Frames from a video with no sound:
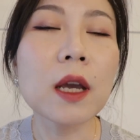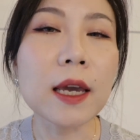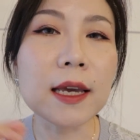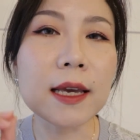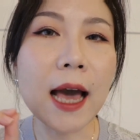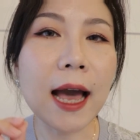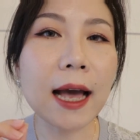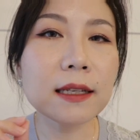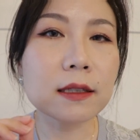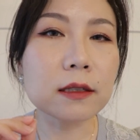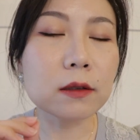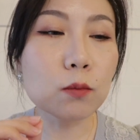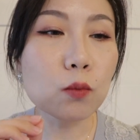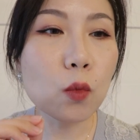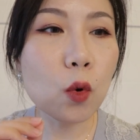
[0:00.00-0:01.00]
It
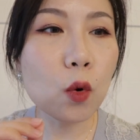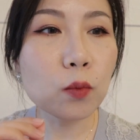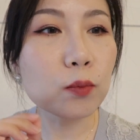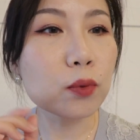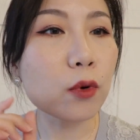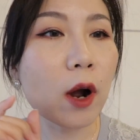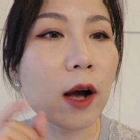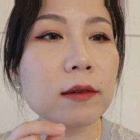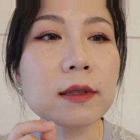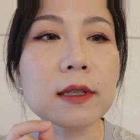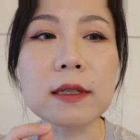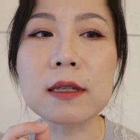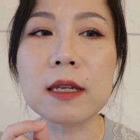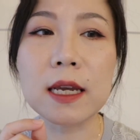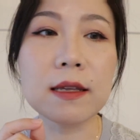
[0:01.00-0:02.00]
added more
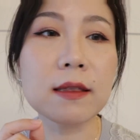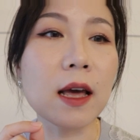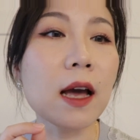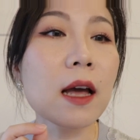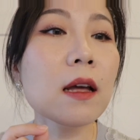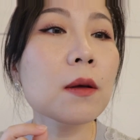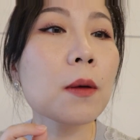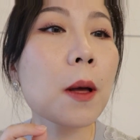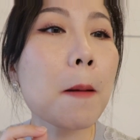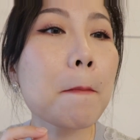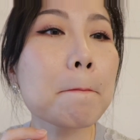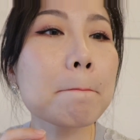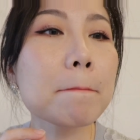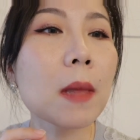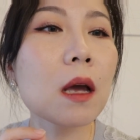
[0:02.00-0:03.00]
brownness in there,
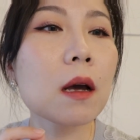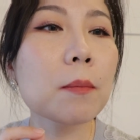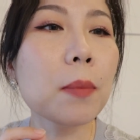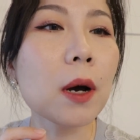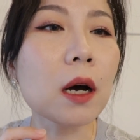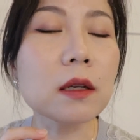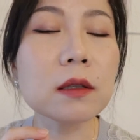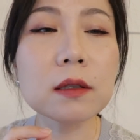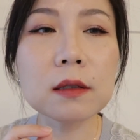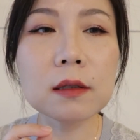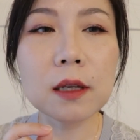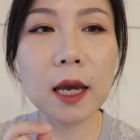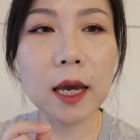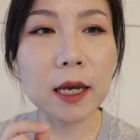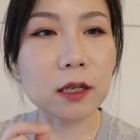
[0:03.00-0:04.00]
but
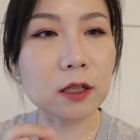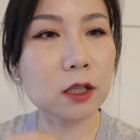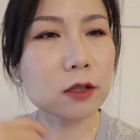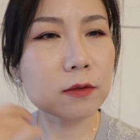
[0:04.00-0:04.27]
it